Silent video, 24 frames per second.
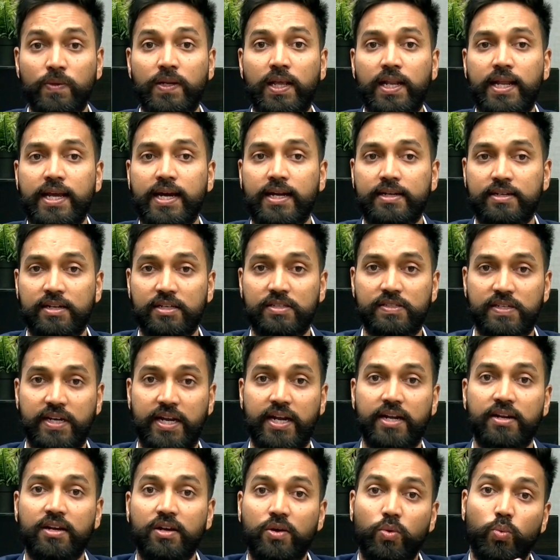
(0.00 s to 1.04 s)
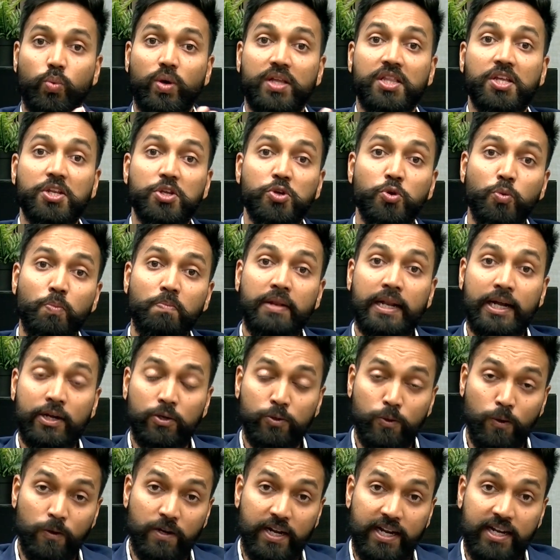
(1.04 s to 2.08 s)
really understand whether you belong
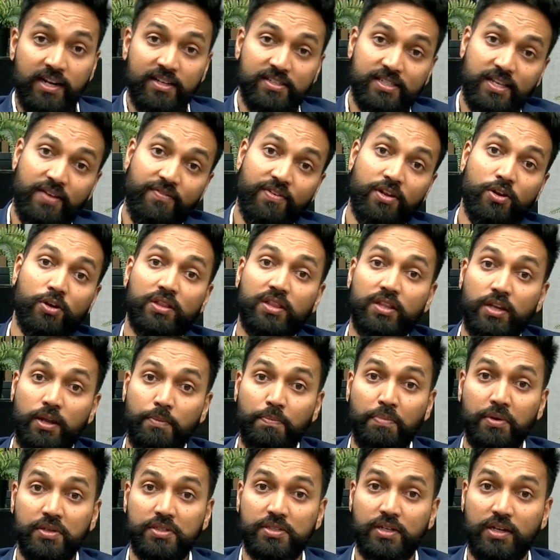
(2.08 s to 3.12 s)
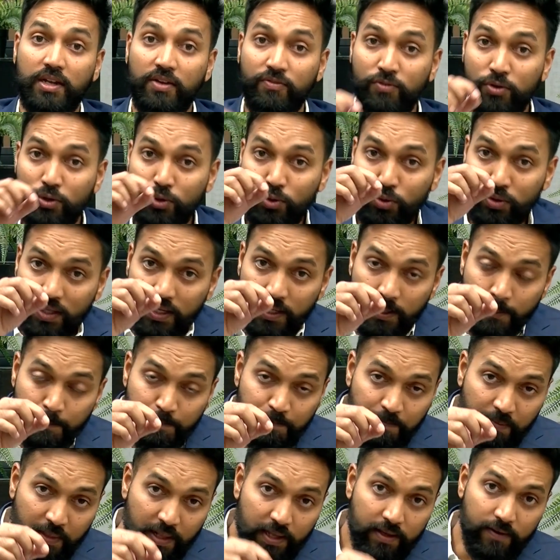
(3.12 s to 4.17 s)
to 97 or 3%. If you do the
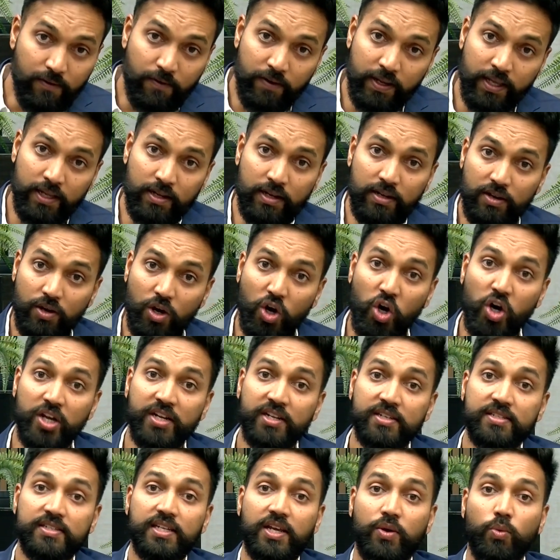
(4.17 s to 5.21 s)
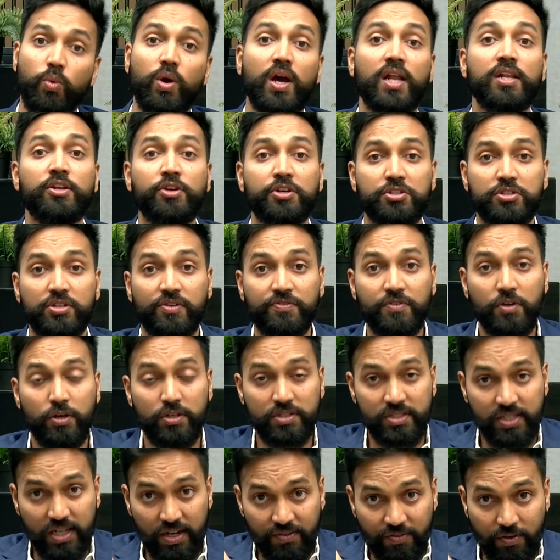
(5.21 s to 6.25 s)
real honest evaluation of
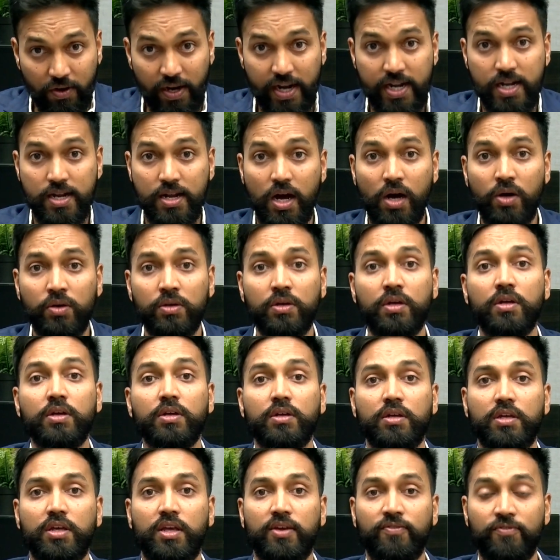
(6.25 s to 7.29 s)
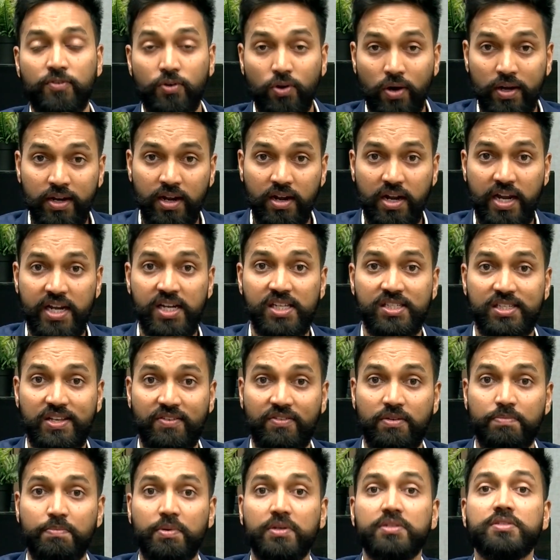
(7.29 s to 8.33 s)
yourself right now, if you are in
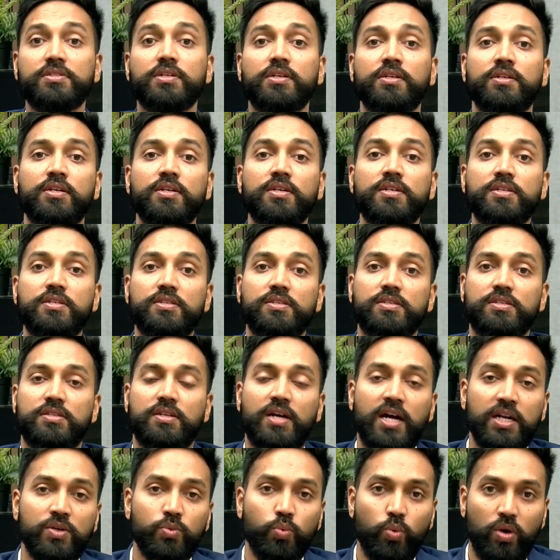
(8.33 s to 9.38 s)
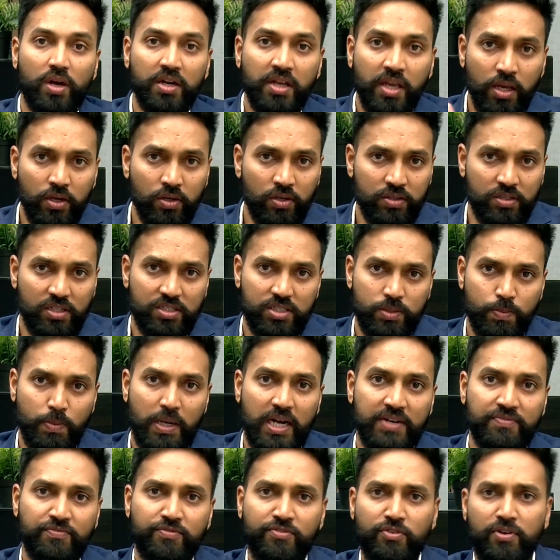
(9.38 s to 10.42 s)
97%, start working on the
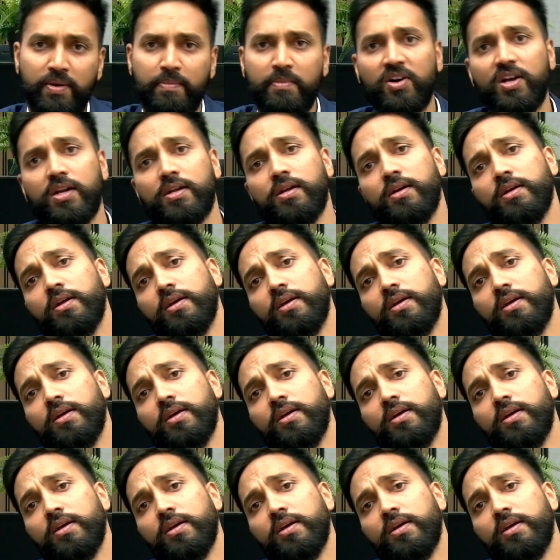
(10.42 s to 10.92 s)
SMART framework